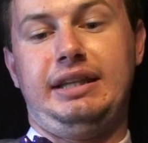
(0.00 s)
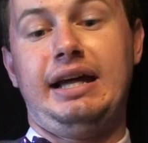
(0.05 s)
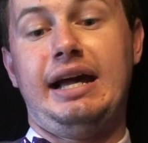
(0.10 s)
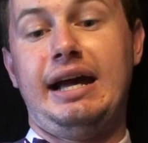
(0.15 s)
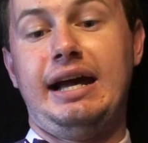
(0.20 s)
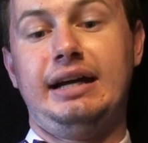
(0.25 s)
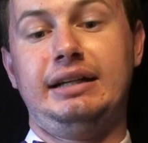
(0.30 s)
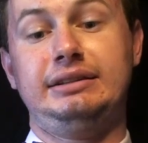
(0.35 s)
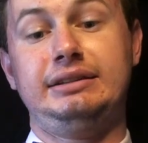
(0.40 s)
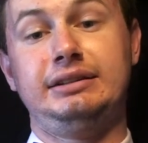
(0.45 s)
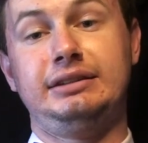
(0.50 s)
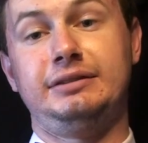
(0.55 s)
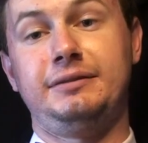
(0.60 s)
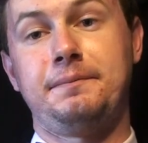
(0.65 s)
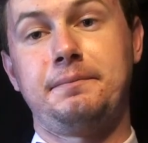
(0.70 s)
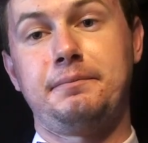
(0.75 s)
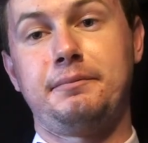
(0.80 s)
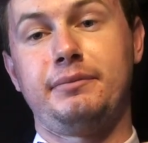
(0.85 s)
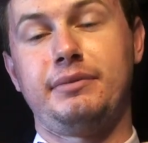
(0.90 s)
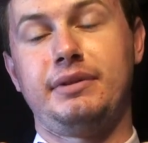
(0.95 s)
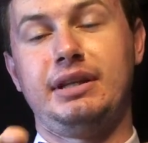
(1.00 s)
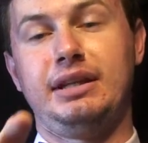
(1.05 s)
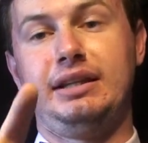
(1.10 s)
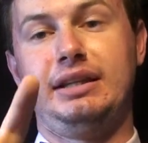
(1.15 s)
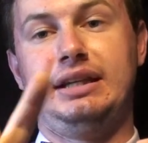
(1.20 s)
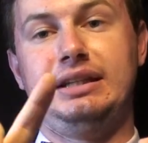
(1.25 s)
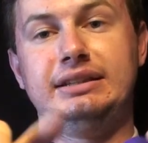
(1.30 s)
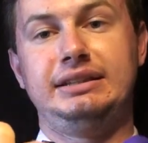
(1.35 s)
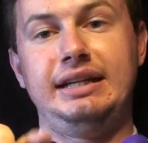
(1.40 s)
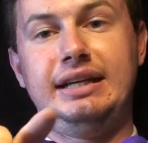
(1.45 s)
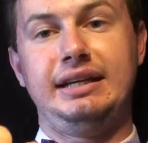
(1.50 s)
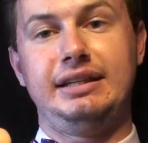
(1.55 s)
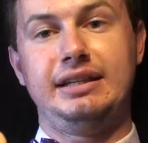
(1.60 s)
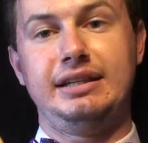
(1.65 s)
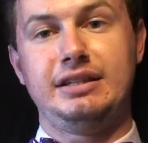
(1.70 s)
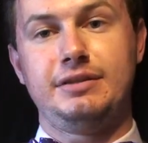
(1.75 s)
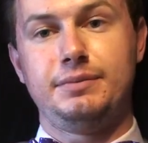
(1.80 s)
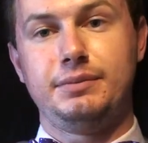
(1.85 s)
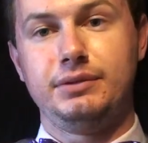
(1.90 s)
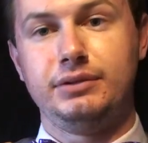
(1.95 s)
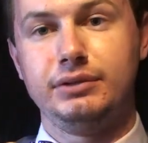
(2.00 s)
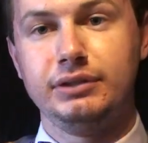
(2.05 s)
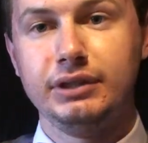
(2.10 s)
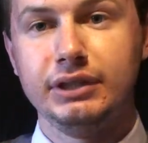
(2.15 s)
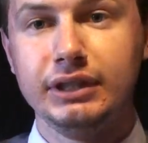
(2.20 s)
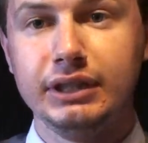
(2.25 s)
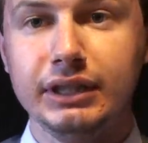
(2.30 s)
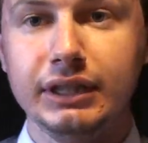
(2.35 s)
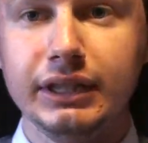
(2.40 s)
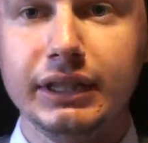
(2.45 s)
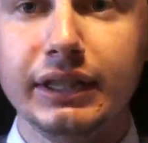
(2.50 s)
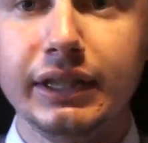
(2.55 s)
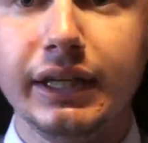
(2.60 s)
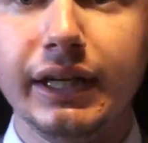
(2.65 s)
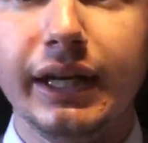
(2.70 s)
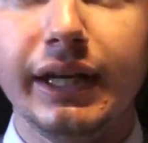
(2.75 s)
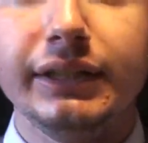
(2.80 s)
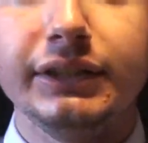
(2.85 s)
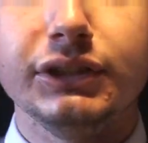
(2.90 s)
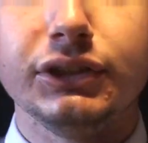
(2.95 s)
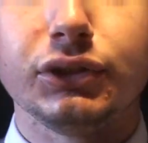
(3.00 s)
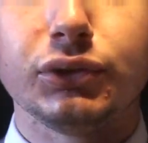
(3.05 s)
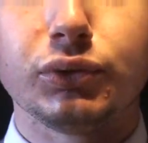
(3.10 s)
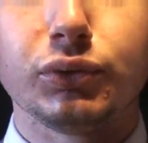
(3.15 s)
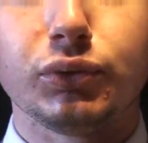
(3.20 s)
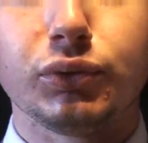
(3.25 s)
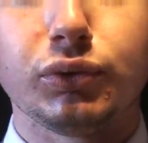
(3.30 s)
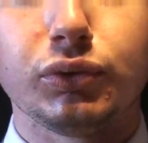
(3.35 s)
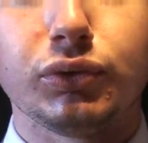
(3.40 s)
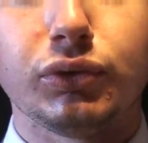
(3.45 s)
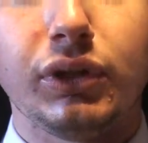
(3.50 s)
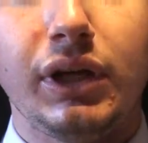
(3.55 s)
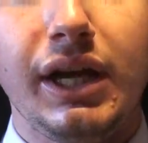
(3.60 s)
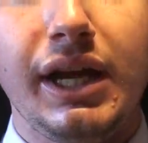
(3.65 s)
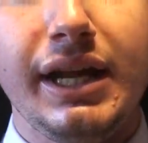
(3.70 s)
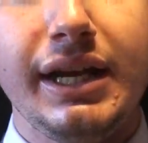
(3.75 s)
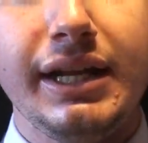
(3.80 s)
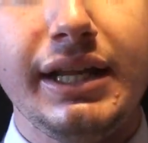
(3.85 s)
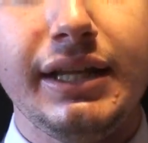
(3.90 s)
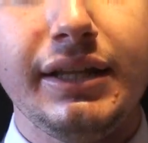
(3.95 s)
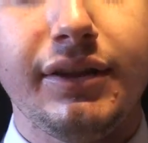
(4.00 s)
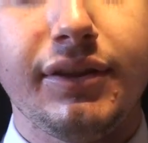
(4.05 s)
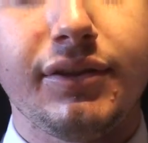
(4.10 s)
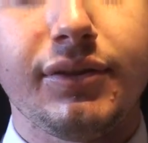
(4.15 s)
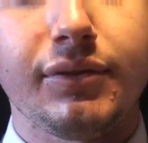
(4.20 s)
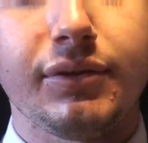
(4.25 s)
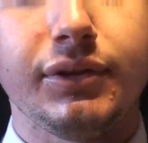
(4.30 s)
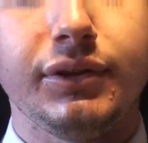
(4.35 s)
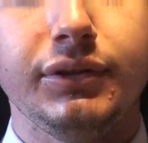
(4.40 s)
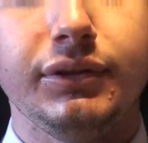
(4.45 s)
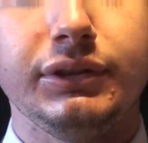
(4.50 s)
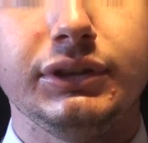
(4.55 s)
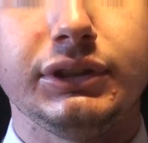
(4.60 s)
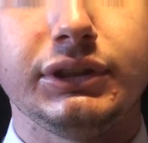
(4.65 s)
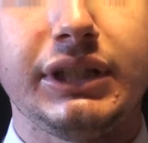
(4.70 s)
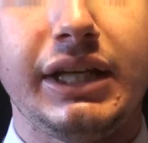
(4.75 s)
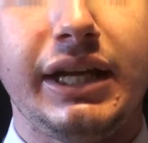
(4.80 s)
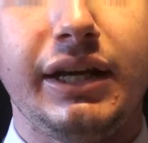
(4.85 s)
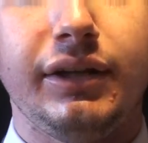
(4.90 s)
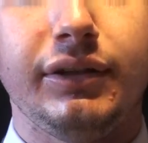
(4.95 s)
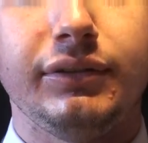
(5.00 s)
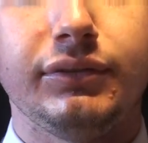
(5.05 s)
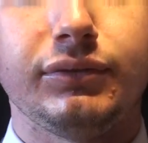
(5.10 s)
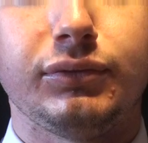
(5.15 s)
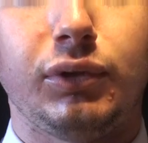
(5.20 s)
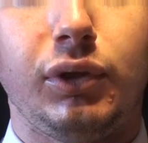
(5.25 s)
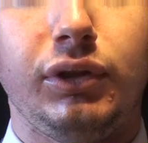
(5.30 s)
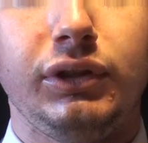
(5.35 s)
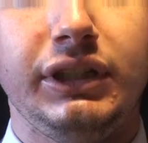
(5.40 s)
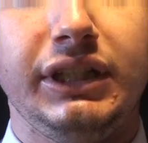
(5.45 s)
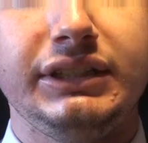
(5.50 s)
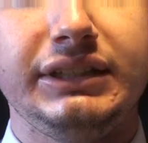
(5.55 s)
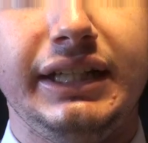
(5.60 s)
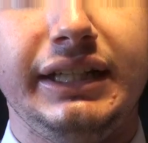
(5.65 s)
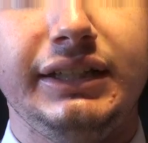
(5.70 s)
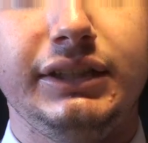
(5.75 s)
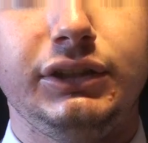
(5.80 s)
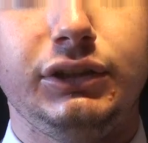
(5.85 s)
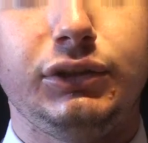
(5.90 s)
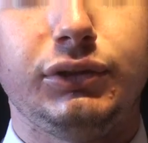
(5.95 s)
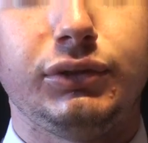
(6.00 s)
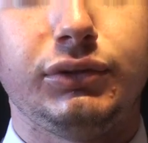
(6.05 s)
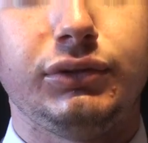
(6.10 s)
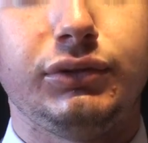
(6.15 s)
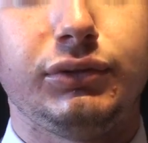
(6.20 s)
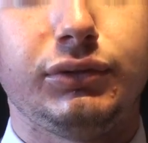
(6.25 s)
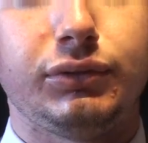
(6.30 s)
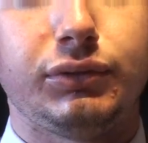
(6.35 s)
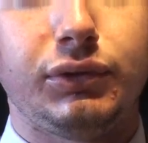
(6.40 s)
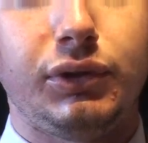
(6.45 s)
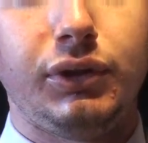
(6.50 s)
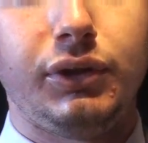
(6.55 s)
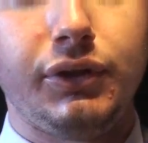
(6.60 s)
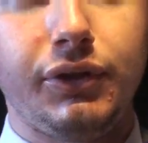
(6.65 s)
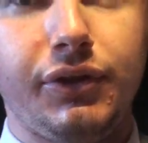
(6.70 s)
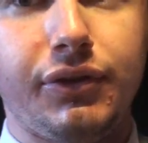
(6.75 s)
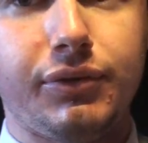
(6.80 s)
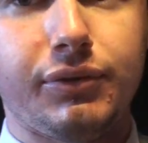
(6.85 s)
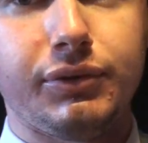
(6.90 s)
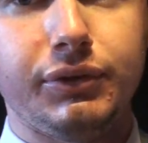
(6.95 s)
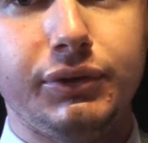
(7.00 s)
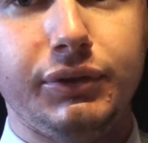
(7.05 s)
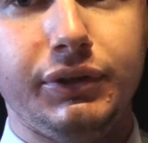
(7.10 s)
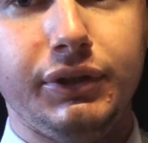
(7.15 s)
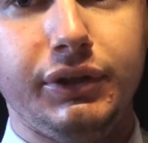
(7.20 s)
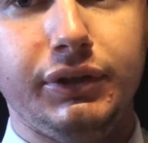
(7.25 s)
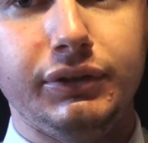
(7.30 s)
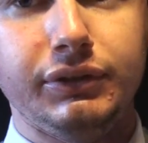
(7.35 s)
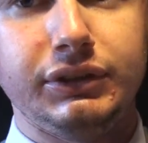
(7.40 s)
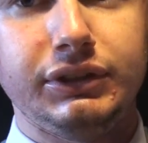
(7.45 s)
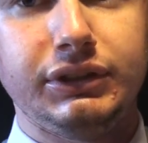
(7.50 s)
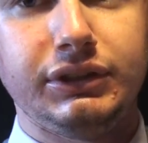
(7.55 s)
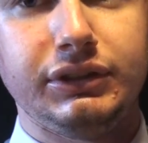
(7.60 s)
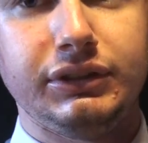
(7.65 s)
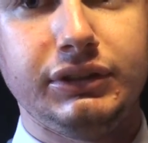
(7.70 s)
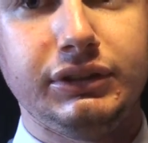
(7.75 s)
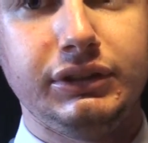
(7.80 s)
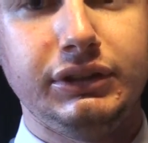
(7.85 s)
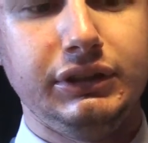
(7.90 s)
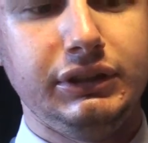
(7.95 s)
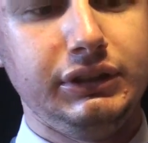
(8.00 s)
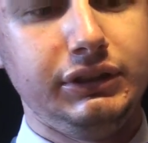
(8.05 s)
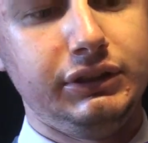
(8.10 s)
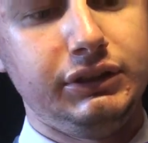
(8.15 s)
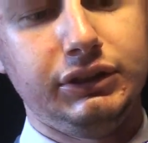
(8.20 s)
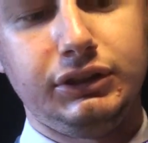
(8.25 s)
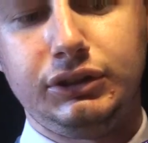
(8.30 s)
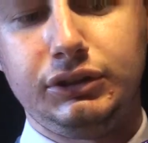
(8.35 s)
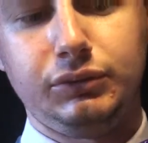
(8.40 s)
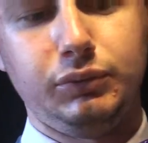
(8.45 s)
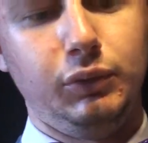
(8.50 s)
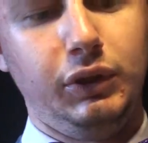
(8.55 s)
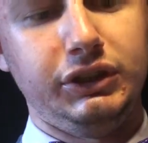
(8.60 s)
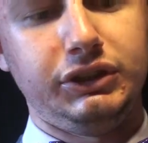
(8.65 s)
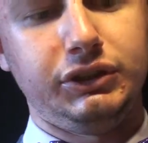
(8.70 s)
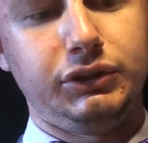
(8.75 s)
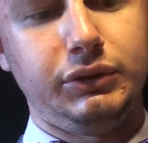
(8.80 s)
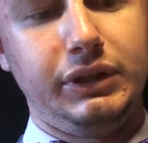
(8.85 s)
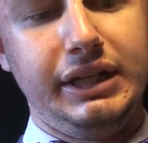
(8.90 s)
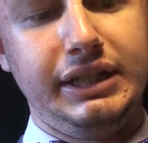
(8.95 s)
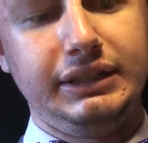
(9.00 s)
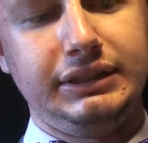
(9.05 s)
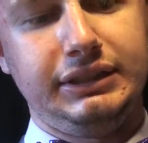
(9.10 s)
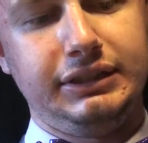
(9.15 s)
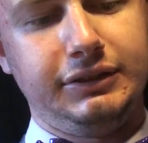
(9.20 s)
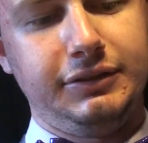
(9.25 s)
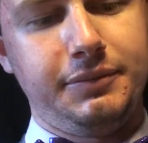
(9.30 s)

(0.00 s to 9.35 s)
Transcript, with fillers: that, then take this balloon, and just run it through, just kind of roll it, and it'll roll through those. Just once or twice,